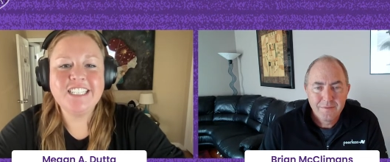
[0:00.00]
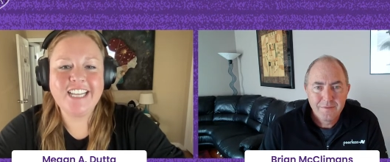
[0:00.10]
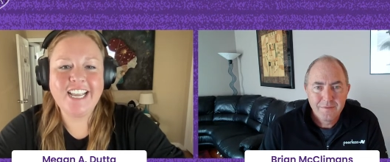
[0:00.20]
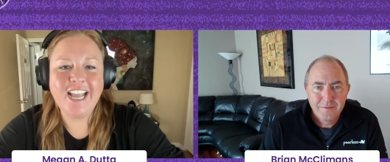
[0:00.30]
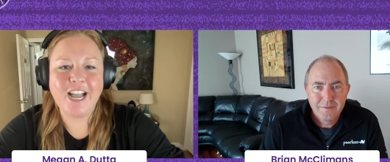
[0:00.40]

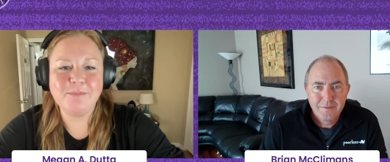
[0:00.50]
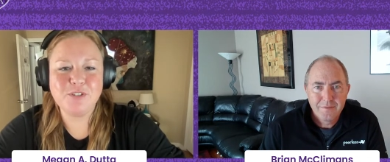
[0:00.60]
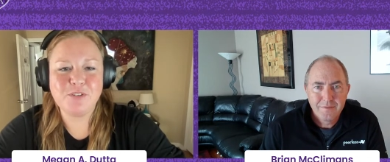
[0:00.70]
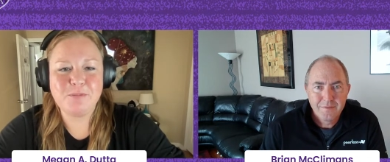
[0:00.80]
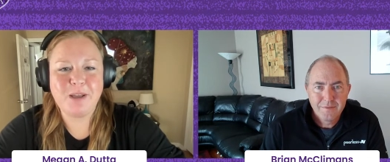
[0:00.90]
Speaker 1: Today, I'm
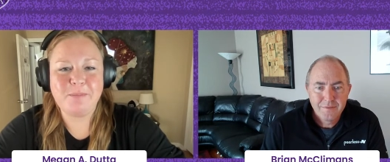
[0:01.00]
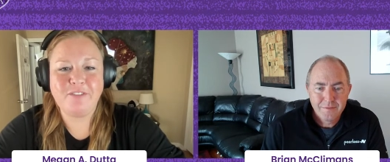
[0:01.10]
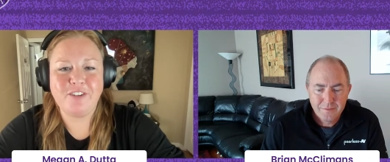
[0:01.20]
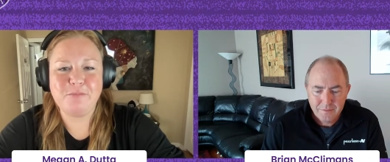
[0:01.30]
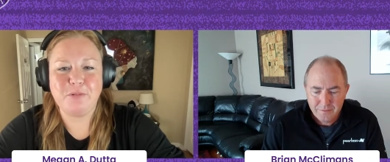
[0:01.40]
joined by my
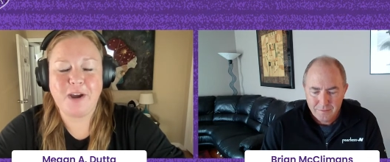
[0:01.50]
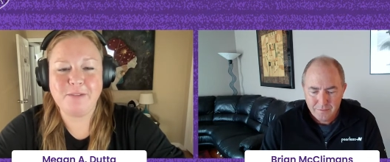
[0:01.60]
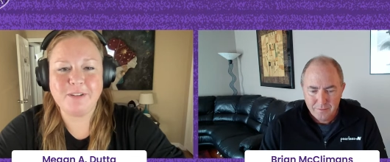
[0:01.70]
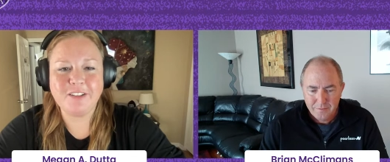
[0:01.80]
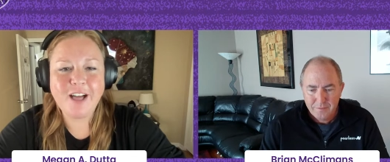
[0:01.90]
friend
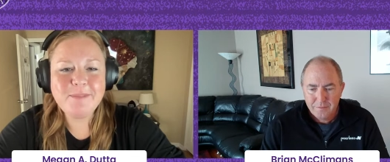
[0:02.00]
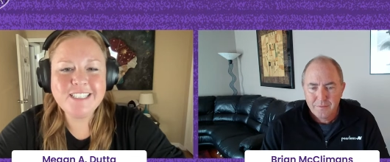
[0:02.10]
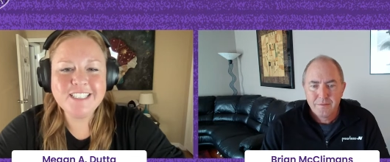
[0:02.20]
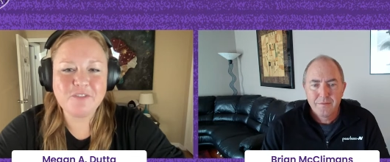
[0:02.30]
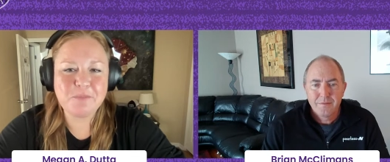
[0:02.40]
Brian
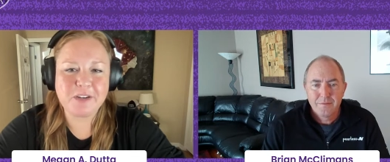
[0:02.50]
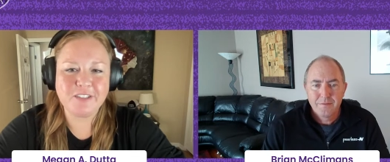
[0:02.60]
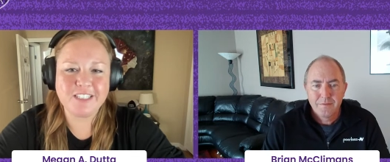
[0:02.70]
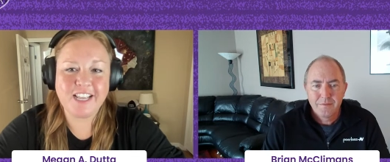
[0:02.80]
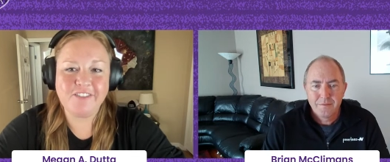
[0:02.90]
McClimans of
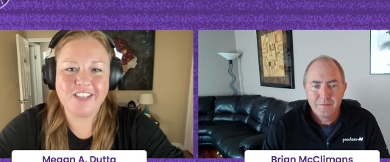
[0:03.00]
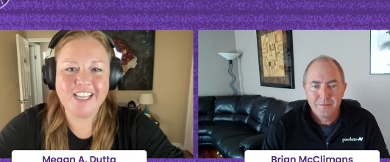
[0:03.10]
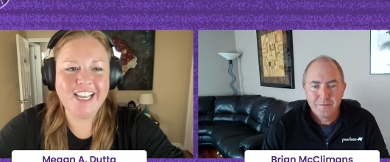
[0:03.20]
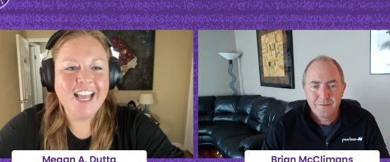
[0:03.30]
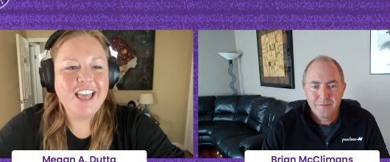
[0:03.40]
Peerless AV.
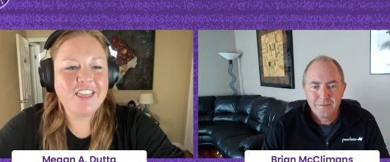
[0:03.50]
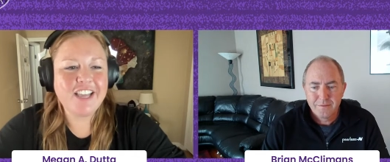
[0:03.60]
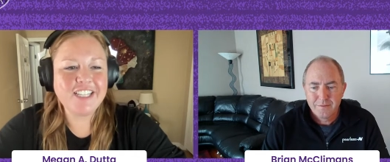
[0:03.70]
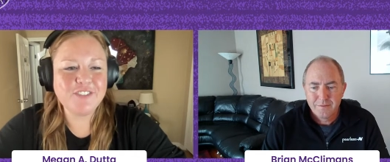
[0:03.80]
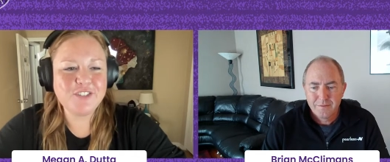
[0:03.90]

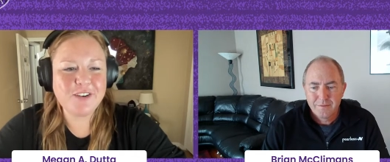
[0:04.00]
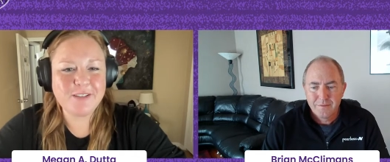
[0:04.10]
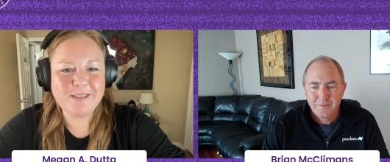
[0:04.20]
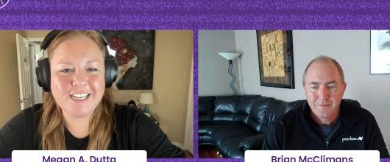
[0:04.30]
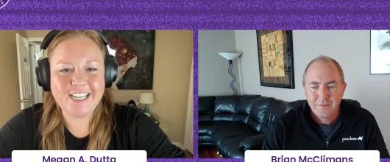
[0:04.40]
Thanks for
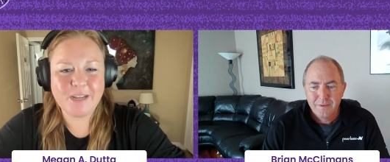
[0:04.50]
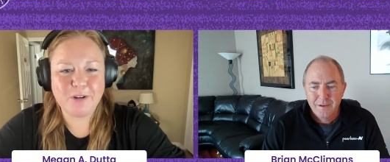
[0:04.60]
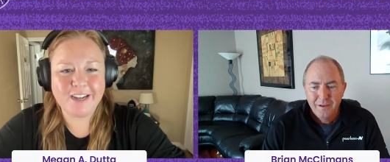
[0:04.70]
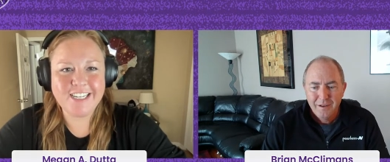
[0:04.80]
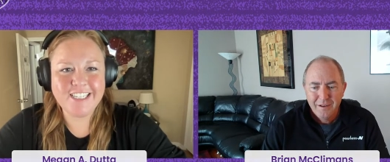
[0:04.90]
joining me today,
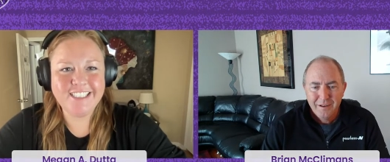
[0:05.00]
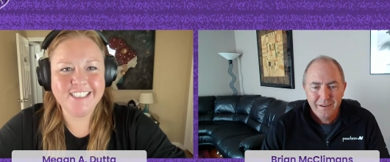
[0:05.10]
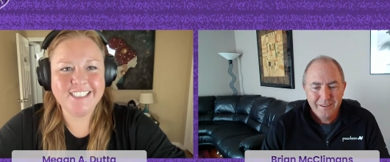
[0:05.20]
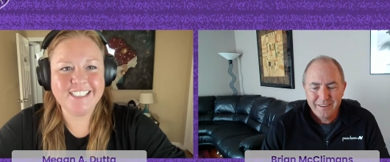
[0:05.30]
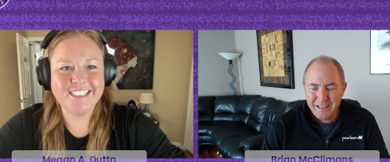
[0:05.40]
Brian.
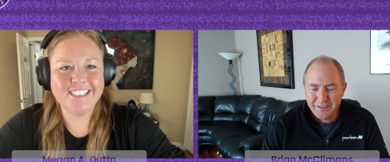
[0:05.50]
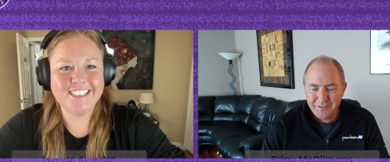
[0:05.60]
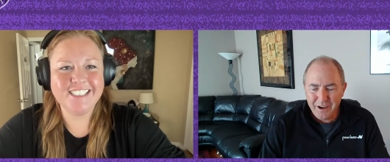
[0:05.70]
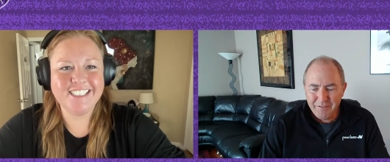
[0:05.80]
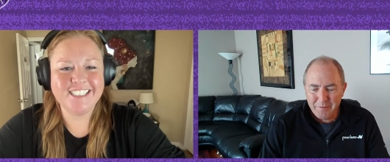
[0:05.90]
Speaker 2: Well, thanks for
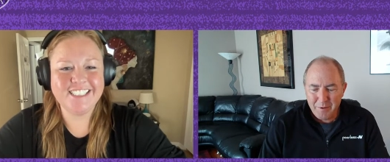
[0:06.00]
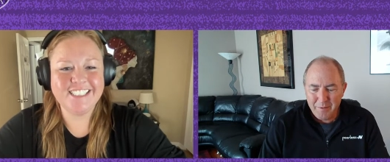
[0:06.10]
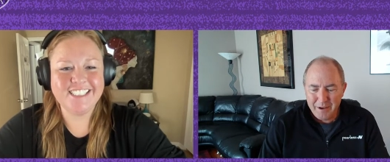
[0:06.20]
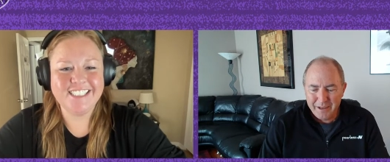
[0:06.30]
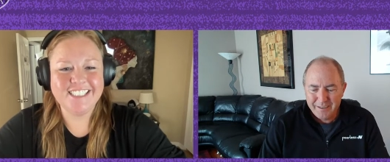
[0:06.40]
having me,
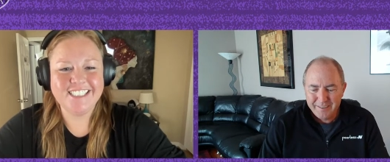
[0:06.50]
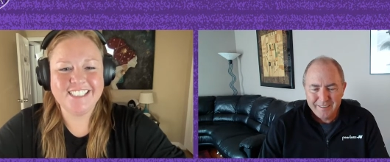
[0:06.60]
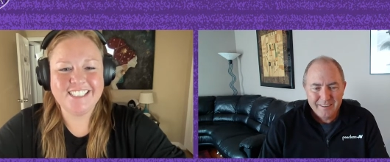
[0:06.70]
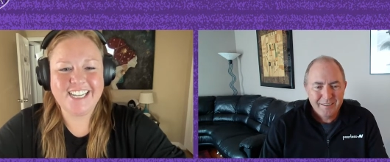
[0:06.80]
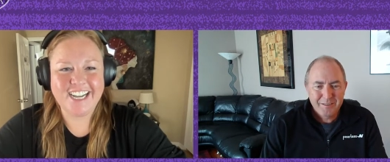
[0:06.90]
Megan.
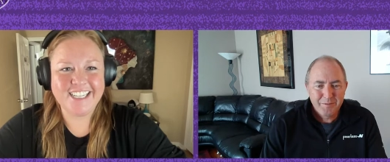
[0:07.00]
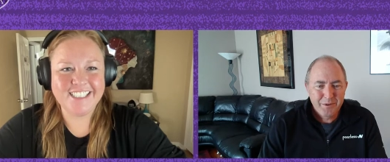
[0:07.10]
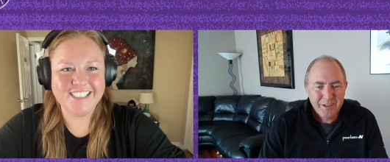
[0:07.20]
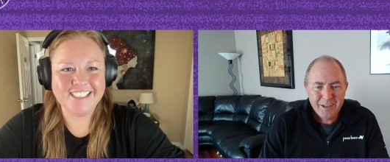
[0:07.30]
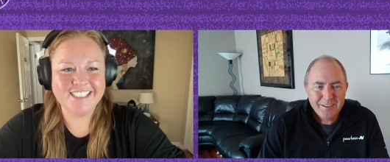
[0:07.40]
It's yeah.
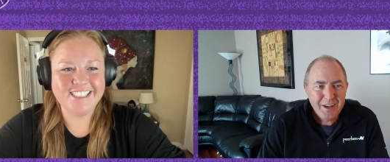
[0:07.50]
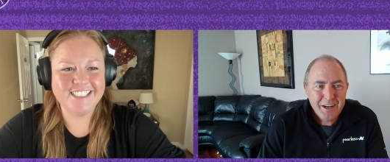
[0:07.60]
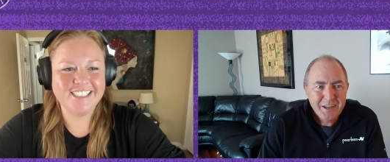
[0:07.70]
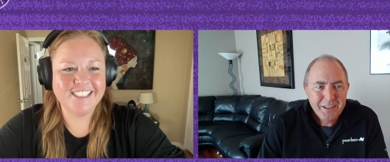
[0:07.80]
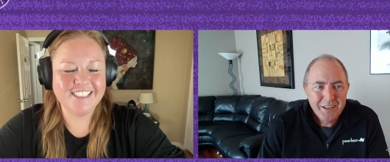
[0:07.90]
really
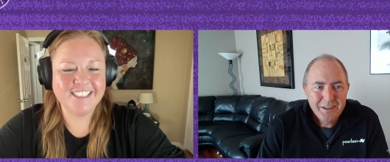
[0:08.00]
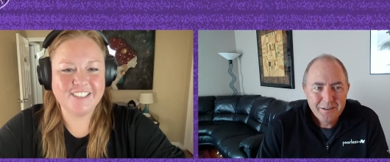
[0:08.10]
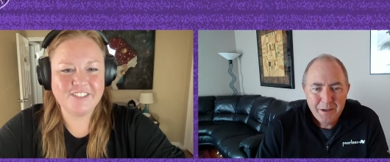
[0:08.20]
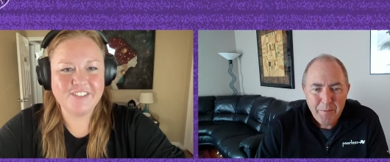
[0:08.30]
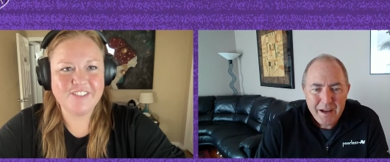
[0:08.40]
exciting to
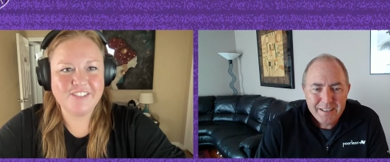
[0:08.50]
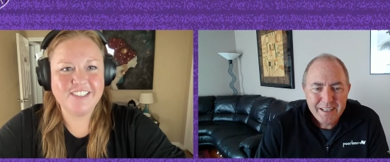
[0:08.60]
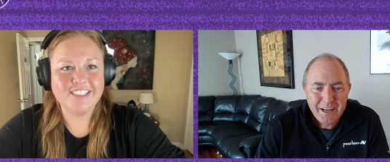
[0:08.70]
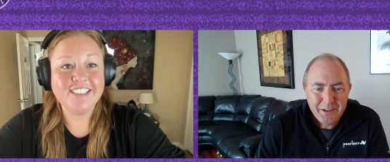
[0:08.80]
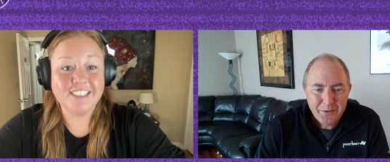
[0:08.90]
get back
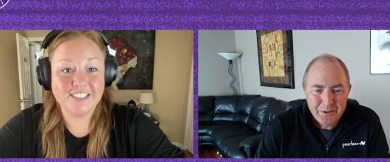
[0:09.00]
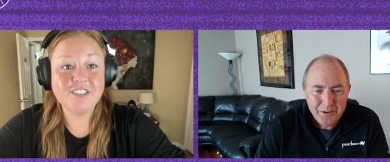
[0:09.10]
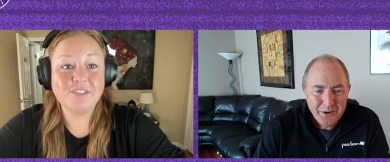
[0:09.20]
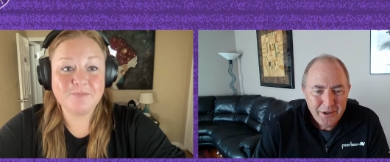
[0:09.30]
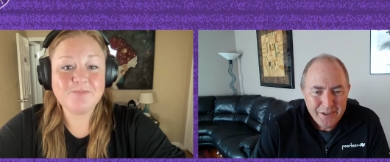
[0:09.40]
together with
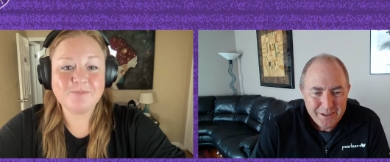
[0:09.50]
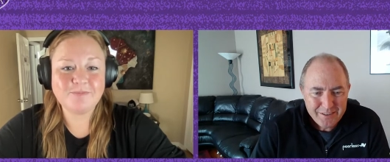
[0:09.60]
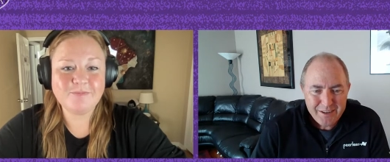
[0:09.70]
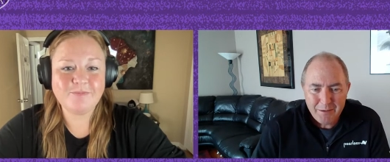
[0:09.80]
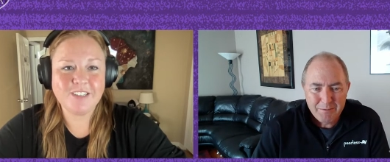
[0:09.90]
you on these
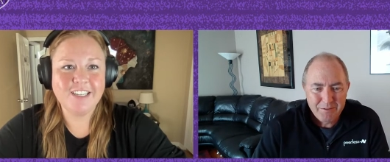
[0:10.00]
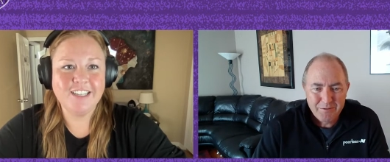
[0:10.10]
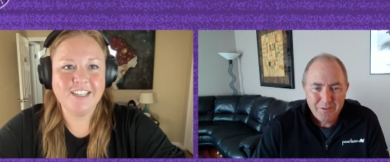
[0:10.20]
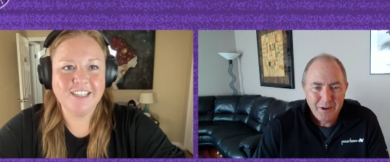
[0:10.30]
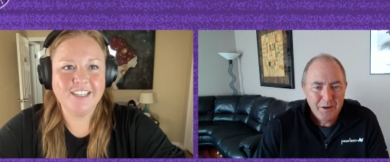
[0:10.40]
types of
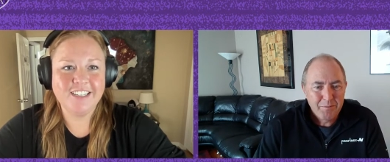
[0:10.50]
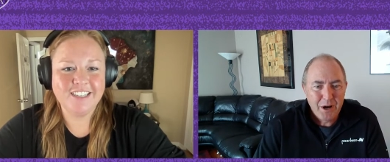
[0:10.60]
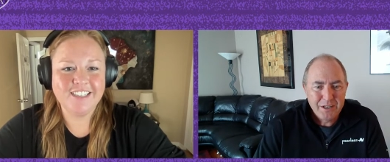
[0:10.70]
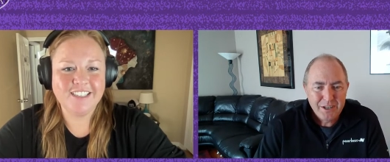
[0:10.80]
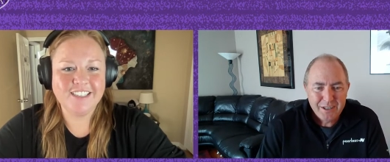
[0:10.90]
uh,
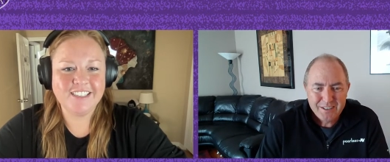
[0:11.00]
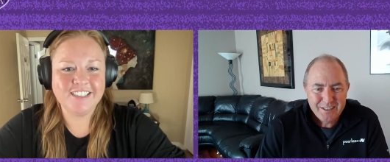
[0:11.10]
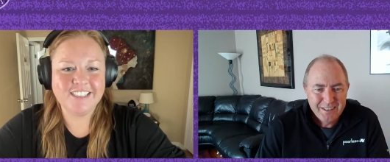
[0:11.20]
projects.